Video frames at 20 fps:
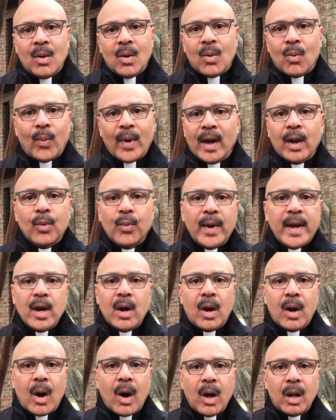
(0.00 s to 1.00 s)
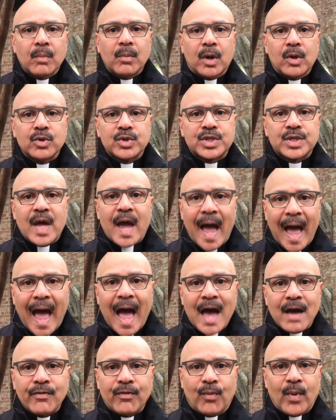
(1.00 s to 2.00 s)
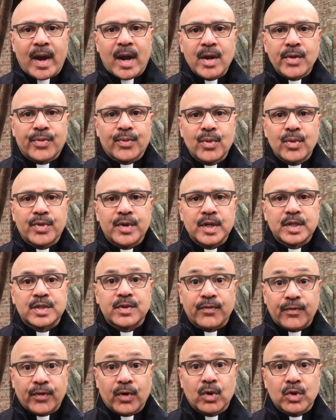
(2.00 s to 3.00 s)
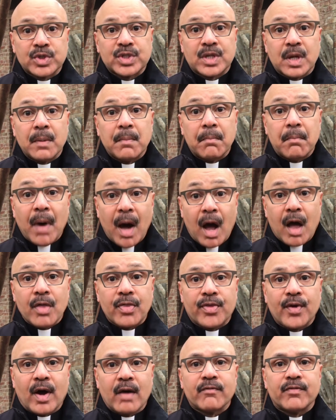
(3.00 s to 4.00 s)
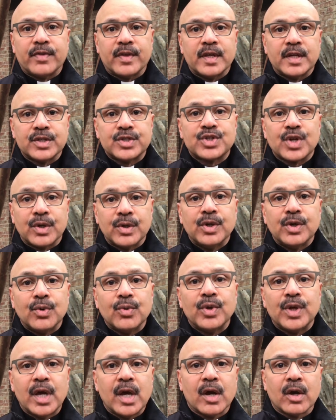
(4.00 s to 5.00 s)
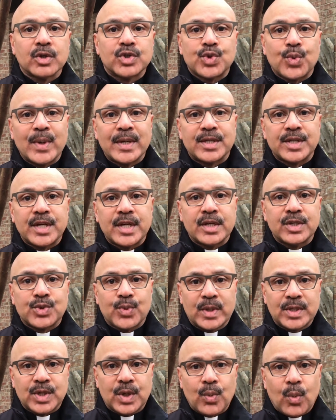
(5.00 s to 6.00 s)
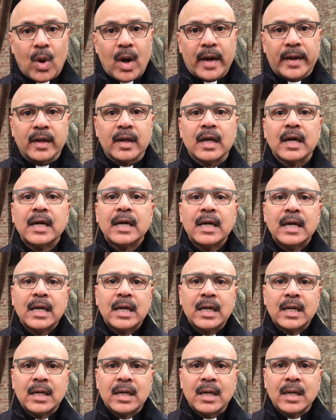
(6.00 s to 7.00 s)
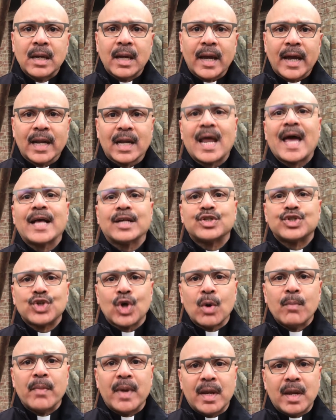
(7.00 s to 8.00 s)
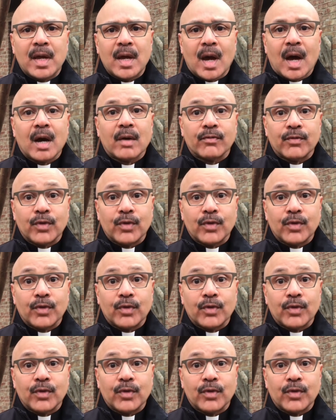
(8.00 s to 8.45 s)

Well, we are almost halfway through this first month of this new year, 2021. And like so many of